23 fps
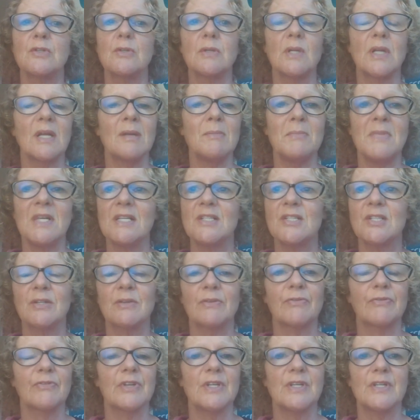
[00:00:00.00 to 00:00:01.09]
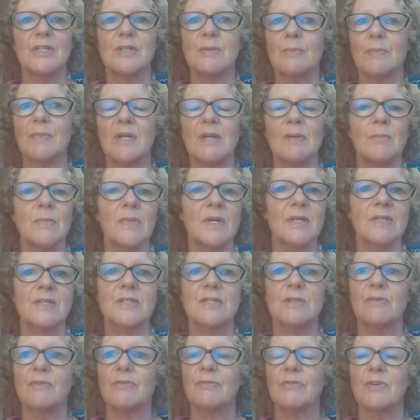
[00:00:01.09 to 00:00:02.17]
doing immediate freedom,
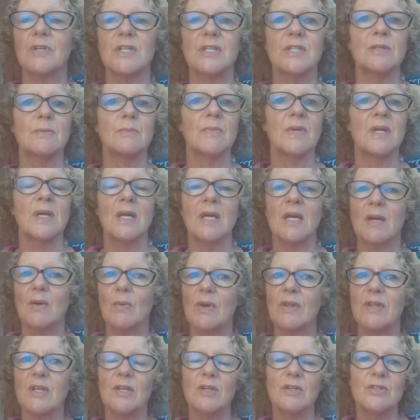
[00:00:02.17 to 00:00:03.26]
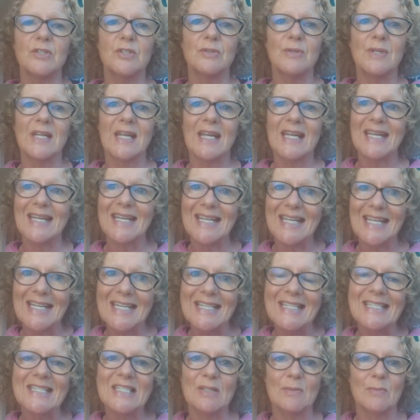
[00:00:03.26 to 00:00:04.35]
immersive freedom, whether you're doing
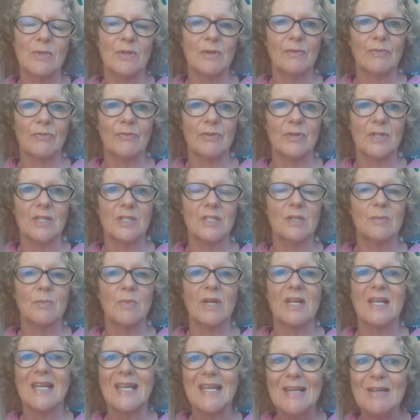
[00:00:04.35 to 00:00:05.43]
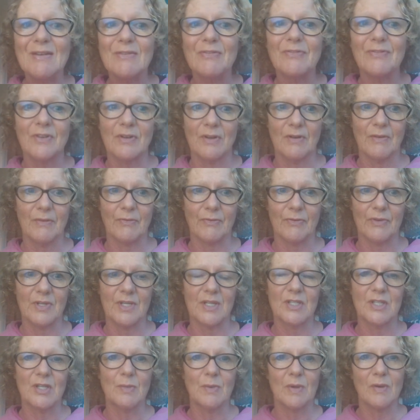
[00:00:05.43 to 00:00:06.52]
intimate freedom, infinite
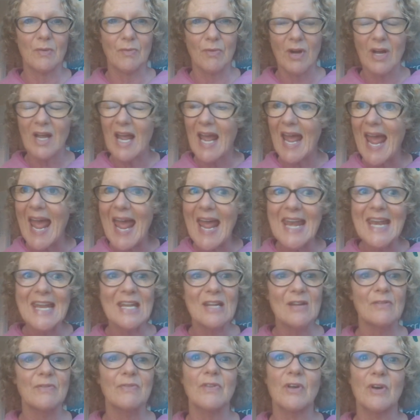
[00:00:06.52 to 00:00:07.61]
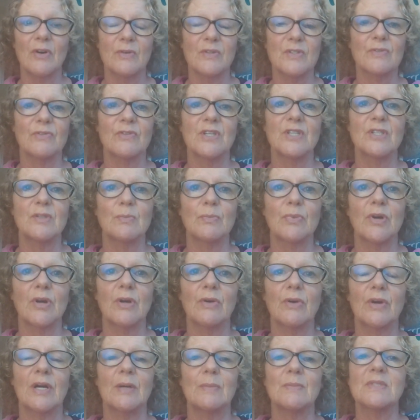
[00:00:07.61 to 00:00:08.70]
freedom, right? Any of those freedom
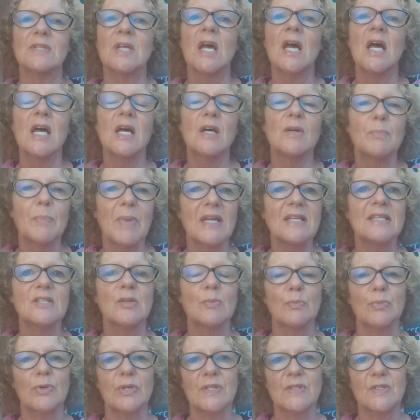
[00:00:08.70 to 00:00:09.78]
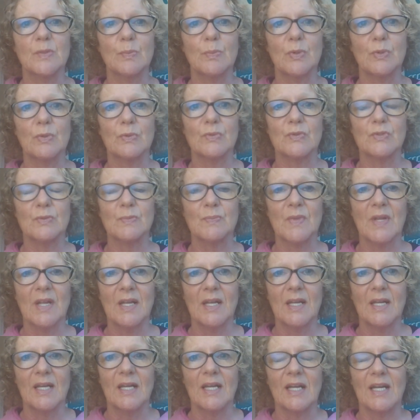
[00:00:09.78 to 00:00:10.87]
programs based on principles.
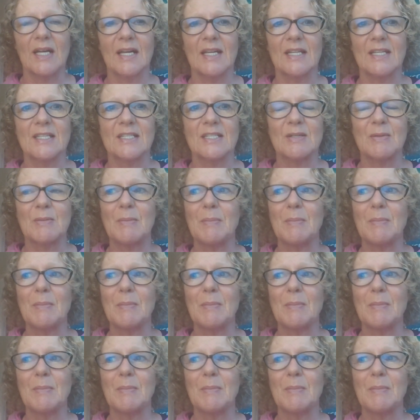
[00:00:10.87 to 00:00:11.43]
And